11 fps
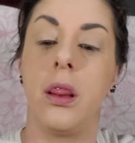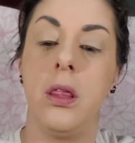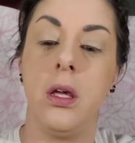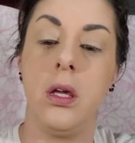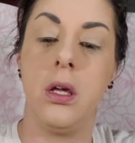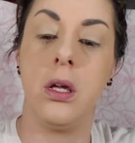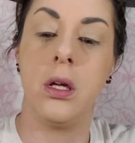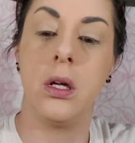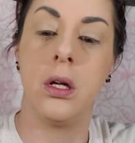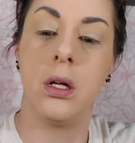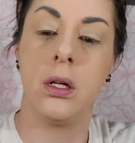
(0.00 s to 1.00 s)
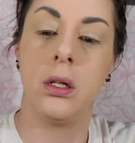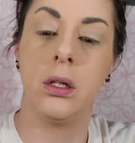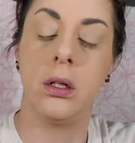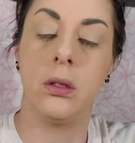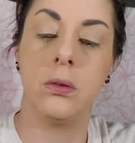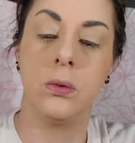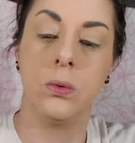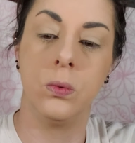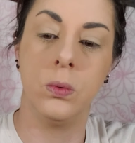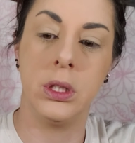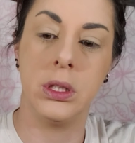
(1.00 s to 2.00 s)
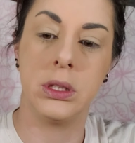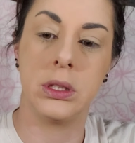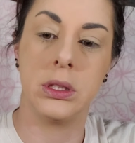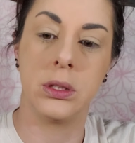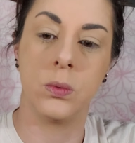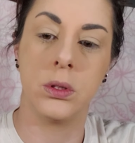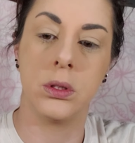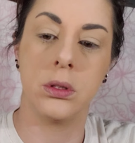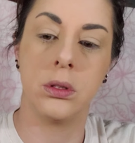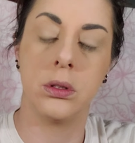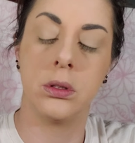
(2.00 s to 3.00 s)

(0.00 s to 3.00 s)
the, oh, what is this one?